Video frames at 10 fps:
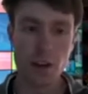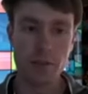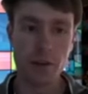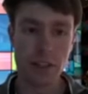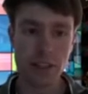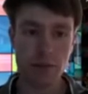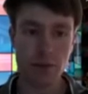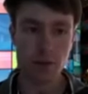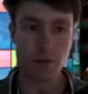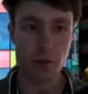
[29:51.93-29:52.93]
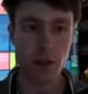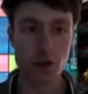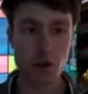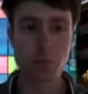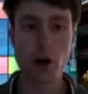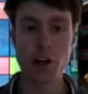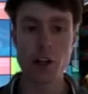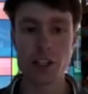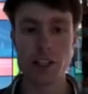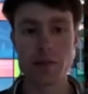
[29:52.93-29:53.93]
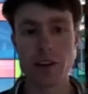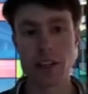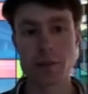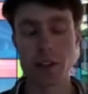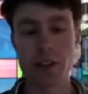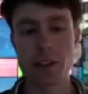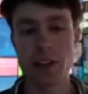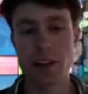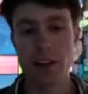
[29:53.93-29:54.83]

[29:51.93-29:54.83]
Firstly, for what I call purchased investment,